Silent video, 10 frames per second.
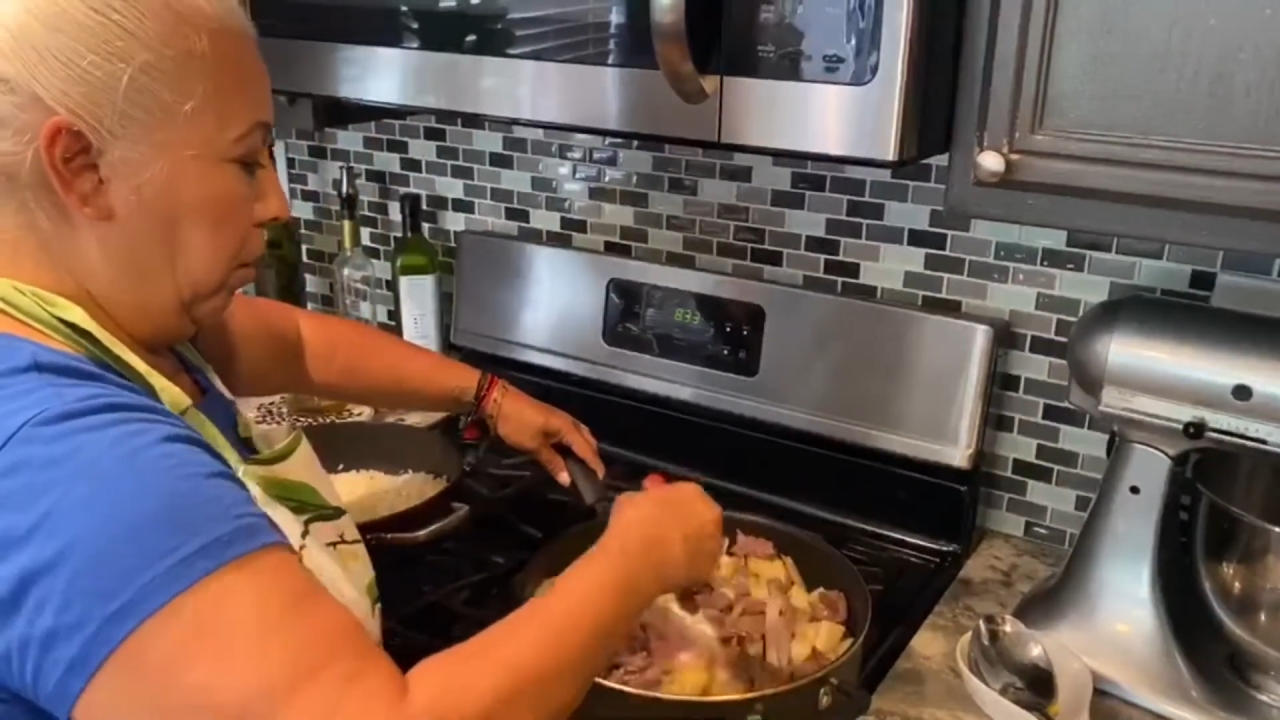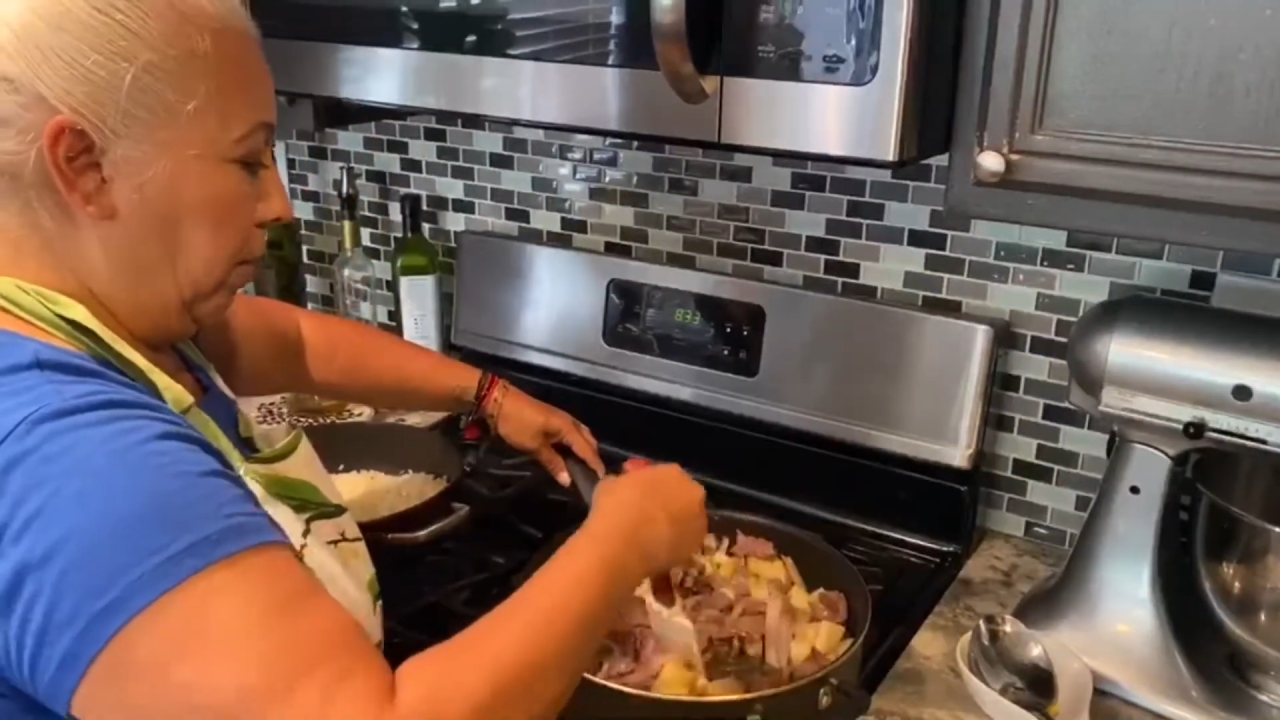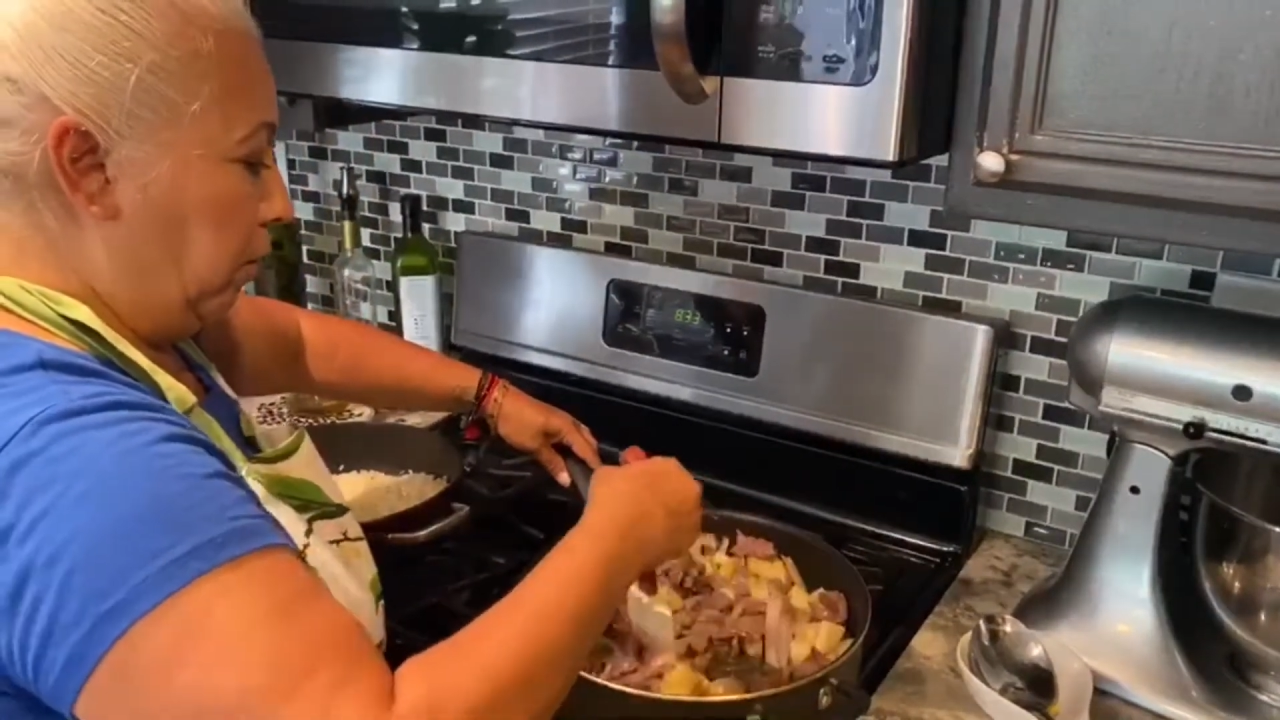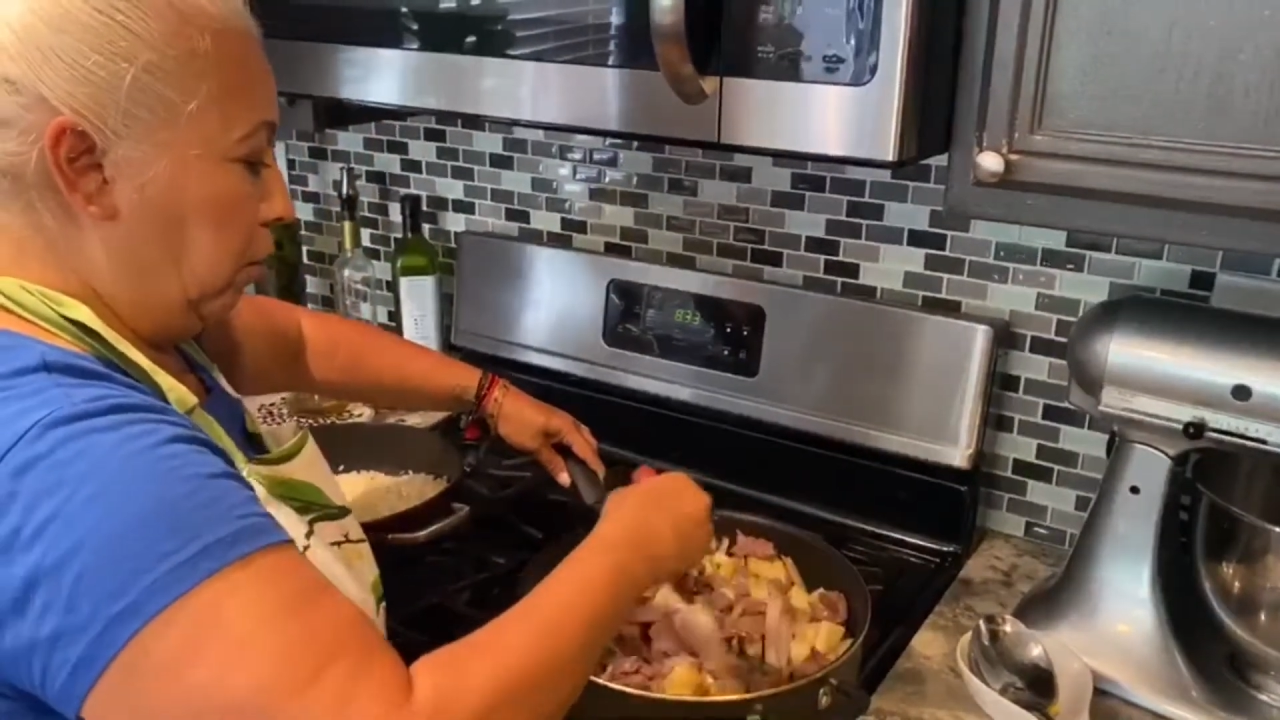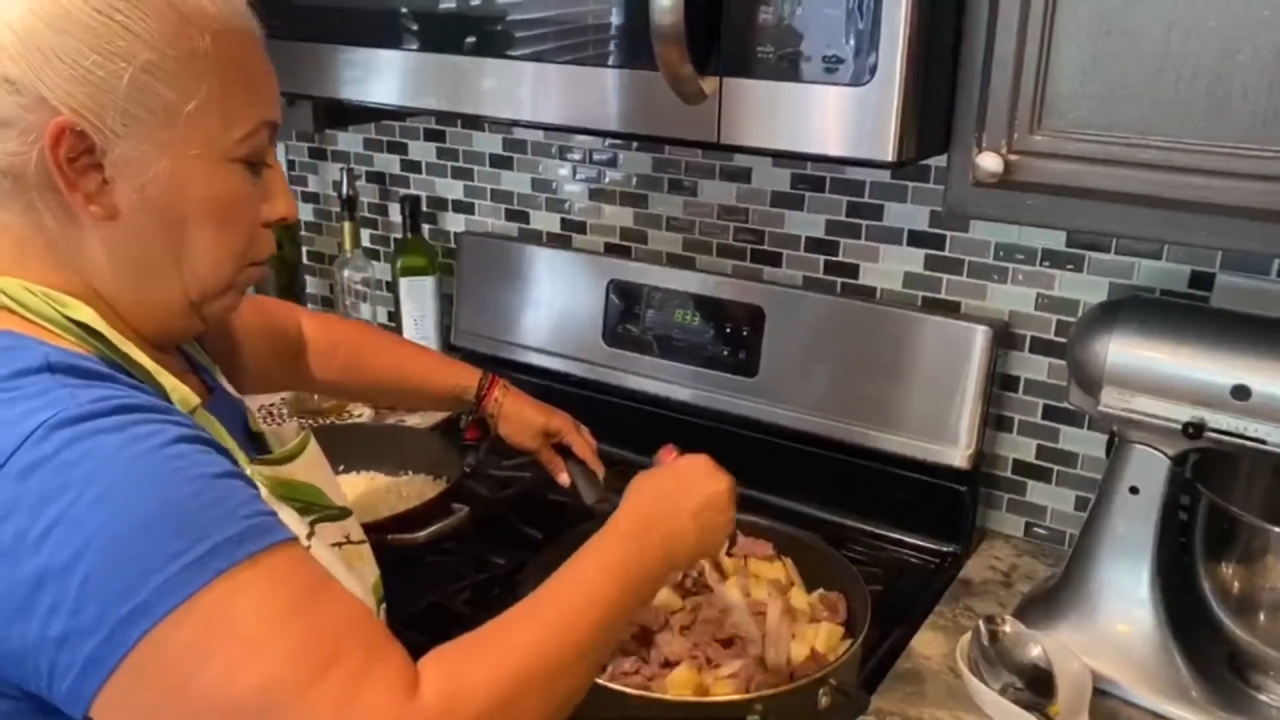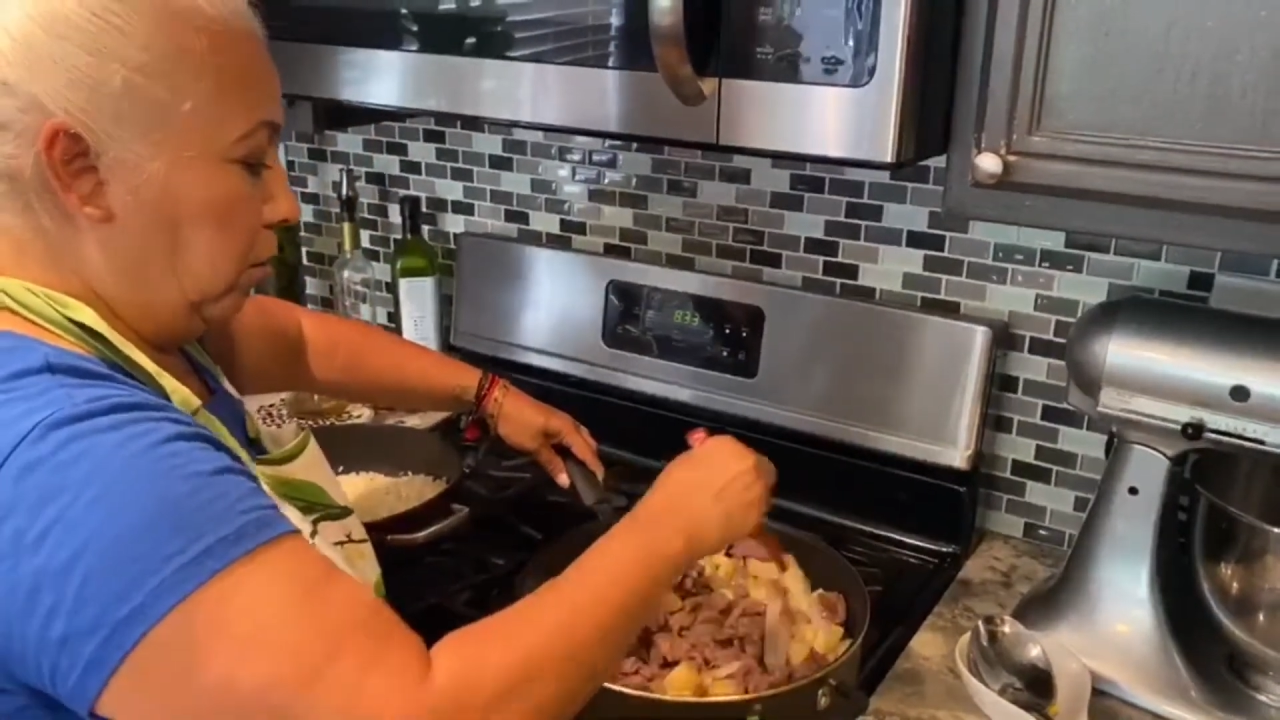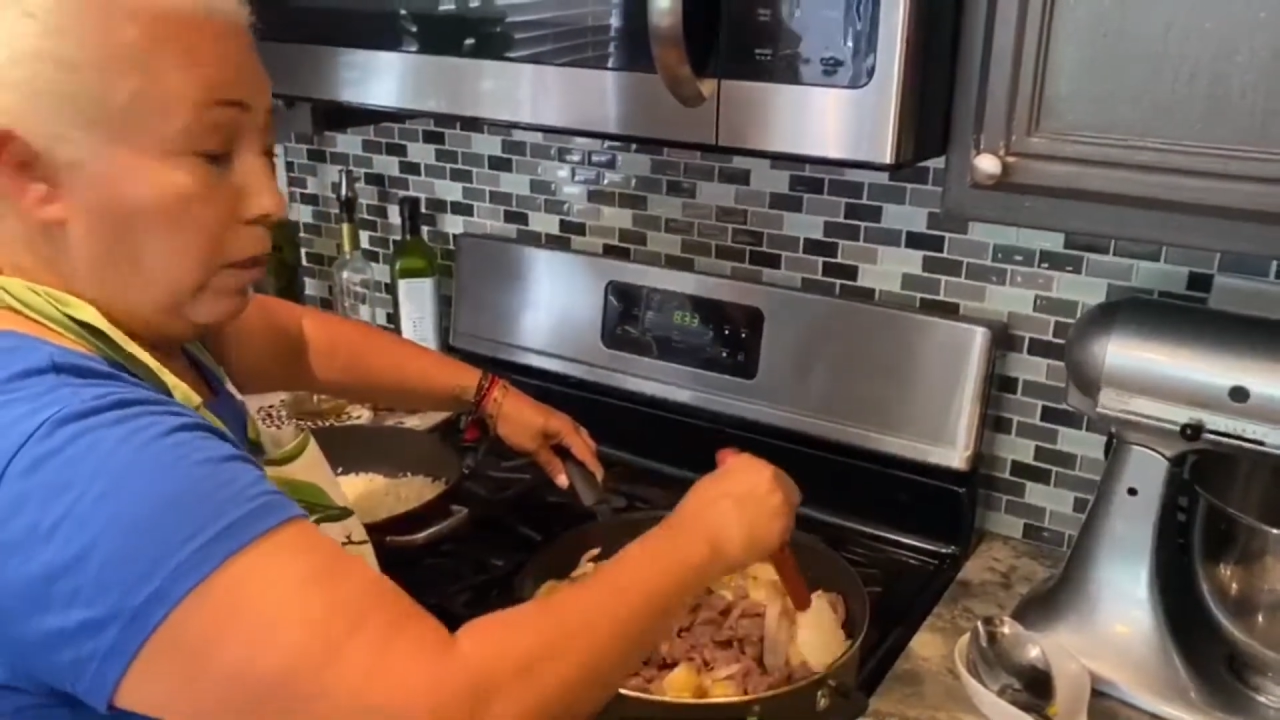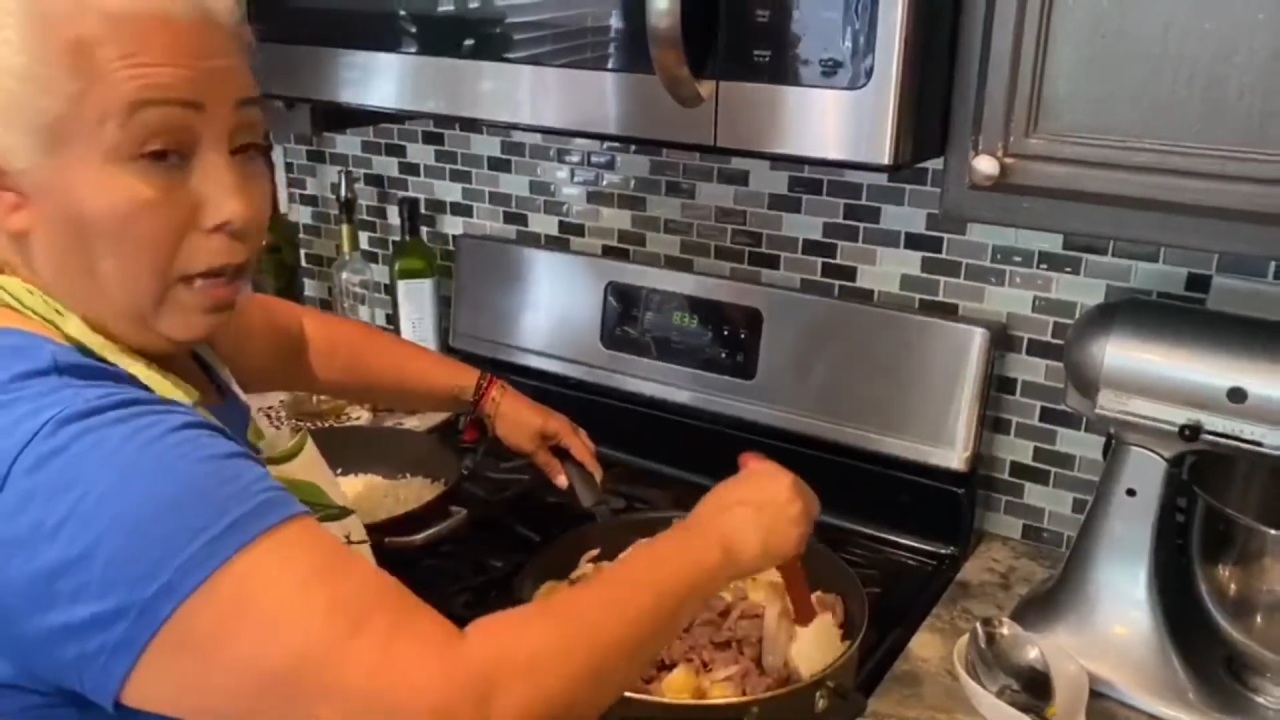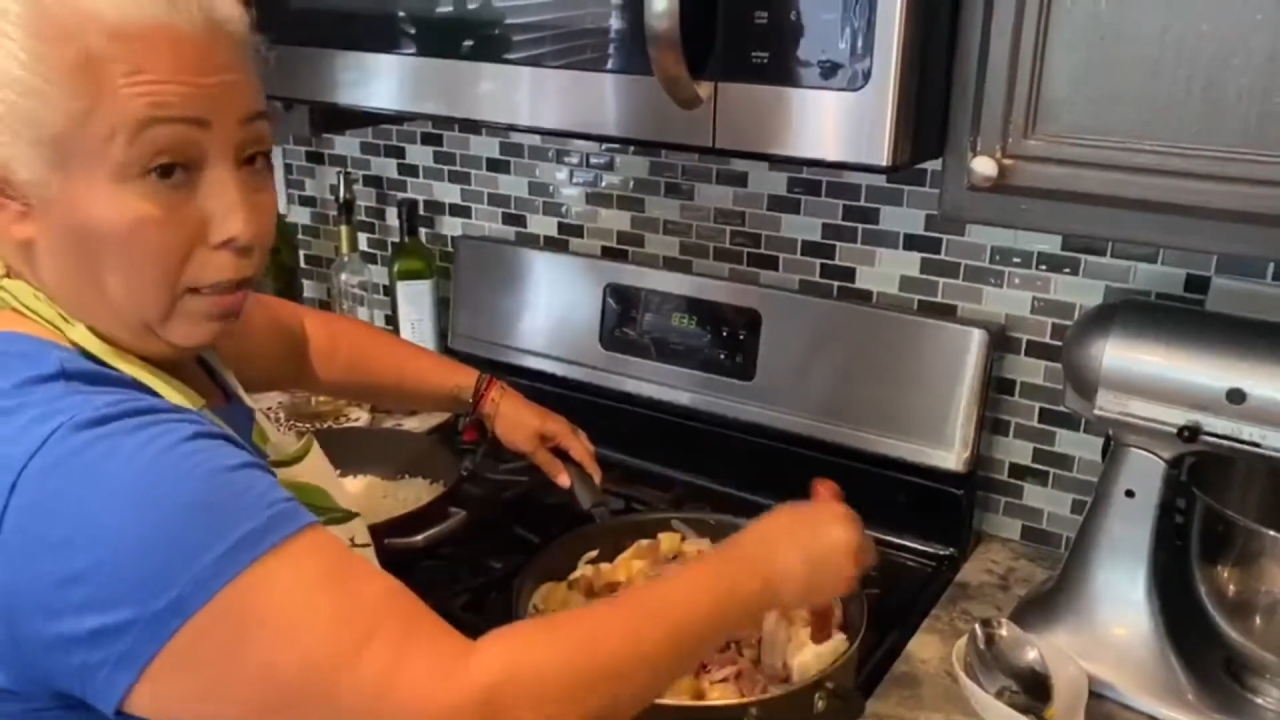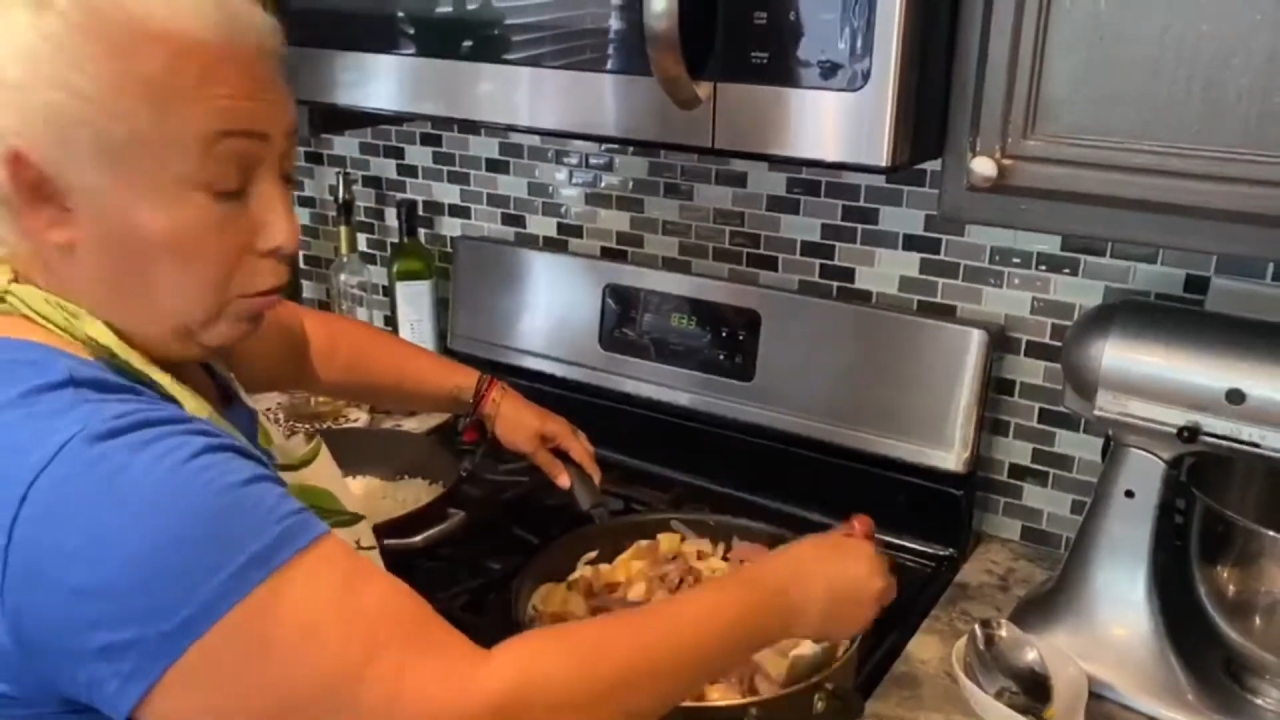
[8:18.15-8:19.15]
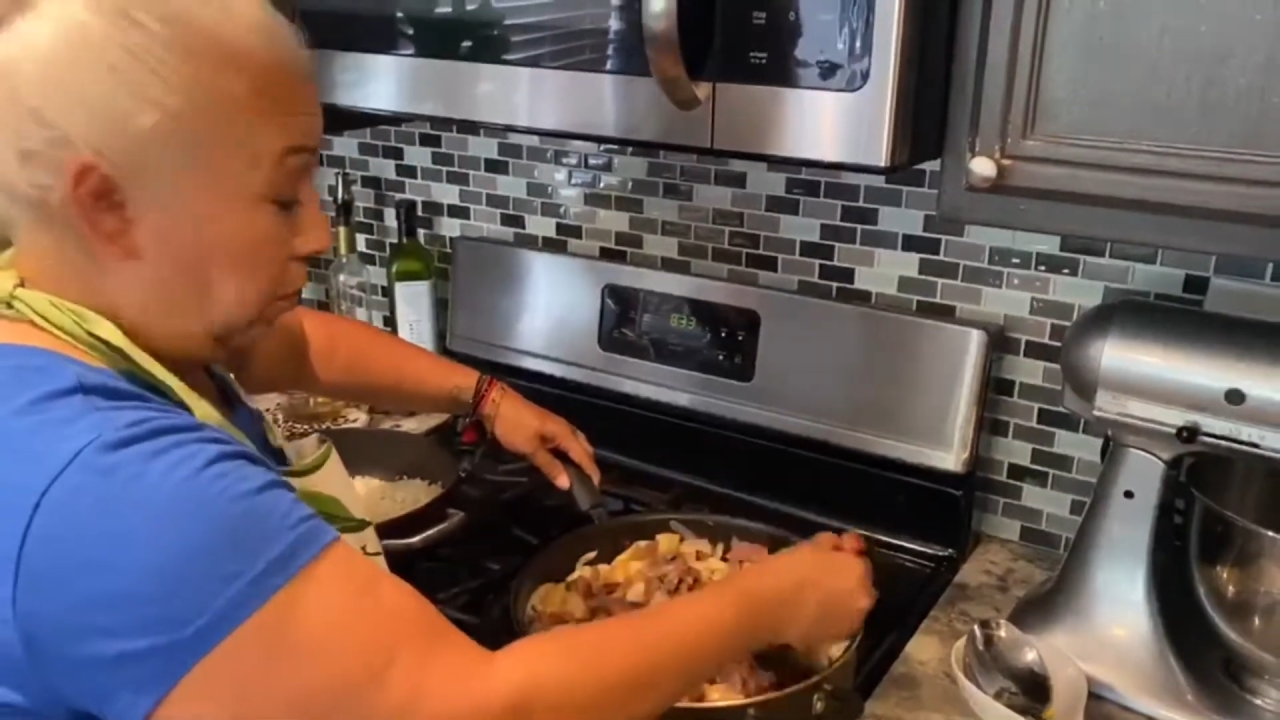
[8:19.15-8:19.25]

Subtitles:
have to do because I had to work